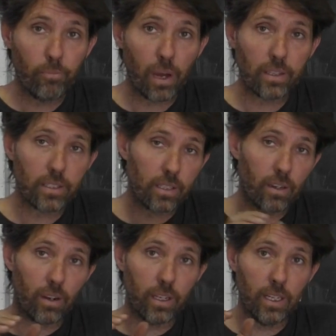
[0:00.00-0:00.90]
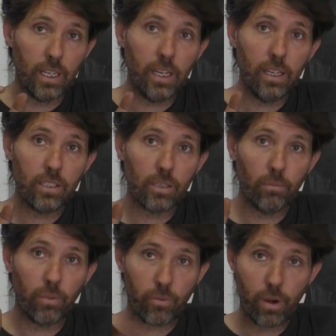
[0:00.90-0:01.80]
but I need
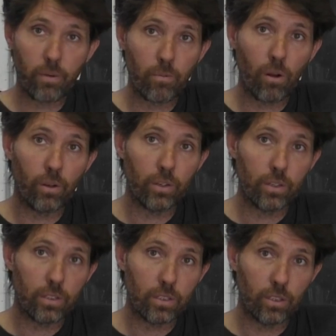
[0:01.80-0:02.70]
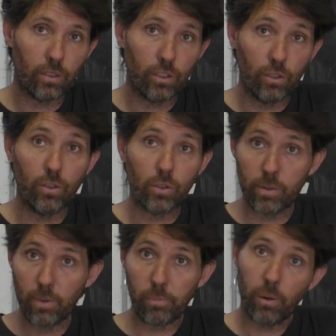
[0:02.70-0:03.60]
some threaded rod to use
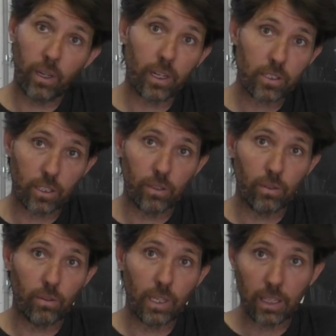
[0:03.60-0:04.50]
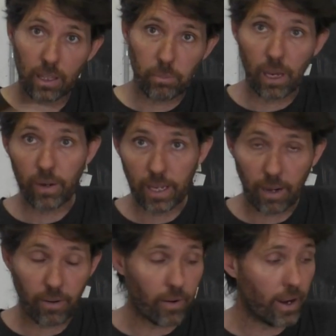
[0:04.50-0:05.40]
with my puller to get the bearing
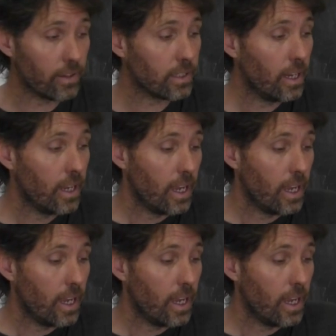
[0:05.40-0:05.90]
carrier out,